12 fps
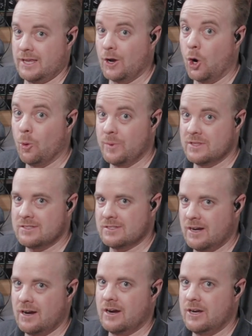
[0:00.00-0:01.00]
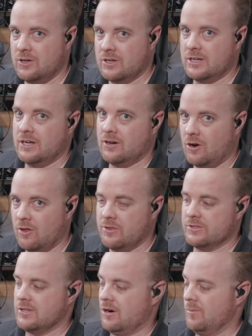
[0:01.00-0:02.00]
an open snare and you could hear all
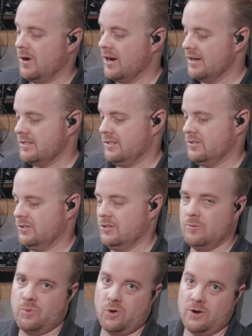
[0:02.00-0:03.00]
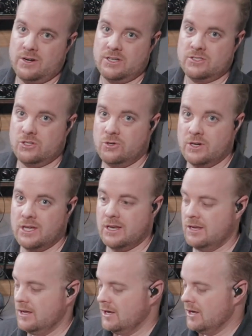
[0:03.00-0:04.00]
those harmonics. It's really important to tune it,
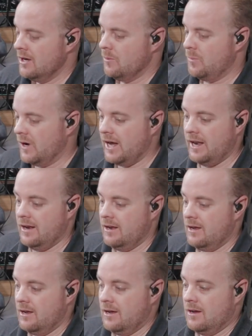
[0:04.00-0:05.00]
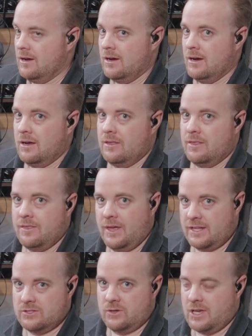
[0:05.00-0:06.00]
but
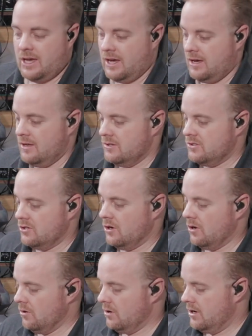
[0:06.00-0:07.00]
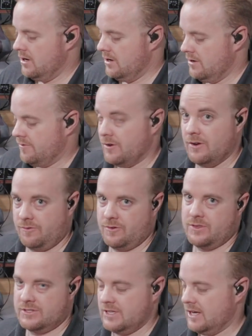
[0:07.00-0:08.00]
that's okay. So for
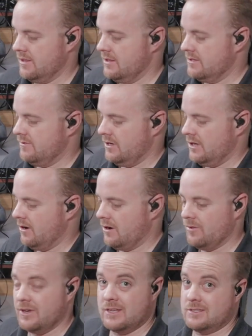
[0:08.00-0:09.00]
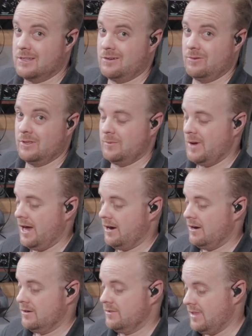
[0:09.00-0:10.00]
the sake of this video, I don't think it's going to really
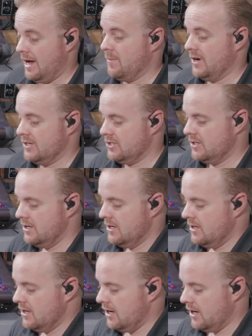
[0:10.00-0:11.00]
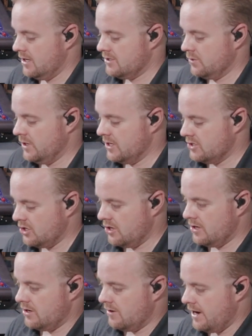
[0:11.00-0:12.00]
matter that much. So we can turn
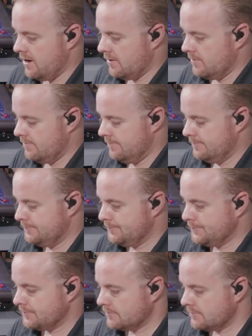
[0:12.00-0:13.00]
it around, and